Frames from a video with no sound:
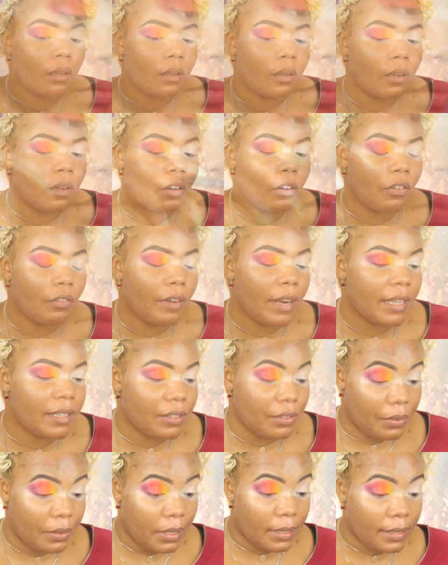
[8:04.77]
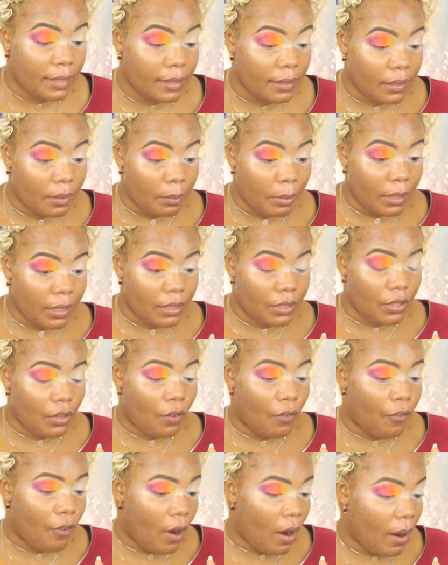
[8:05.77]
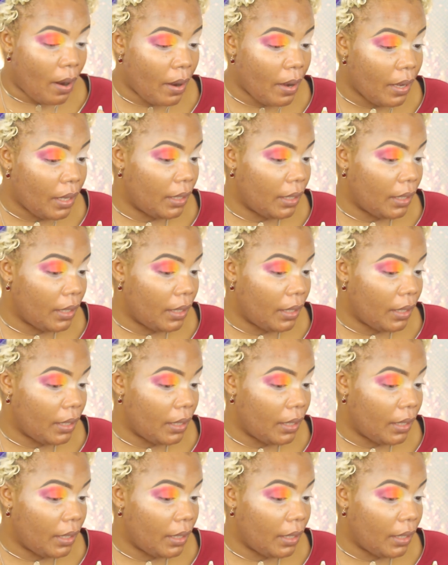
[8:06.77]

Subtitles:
Alright, so this is the blend so far.